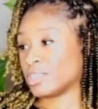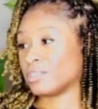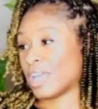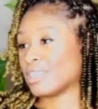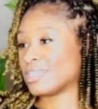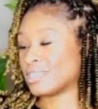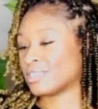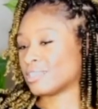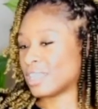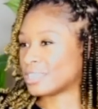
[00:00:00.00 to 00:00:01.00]
So that's
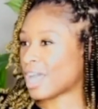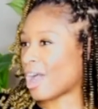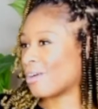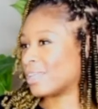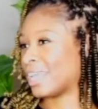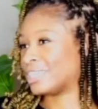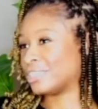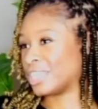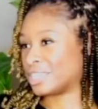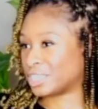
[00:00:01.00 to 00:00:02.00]
how it like
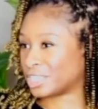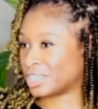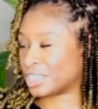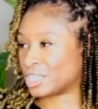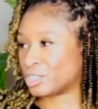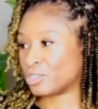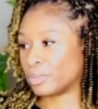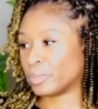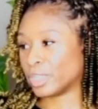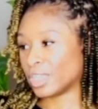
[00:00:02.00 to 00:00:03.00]
transitioned into
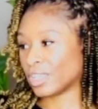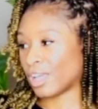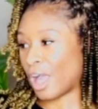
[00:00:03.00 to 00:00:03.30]
the book.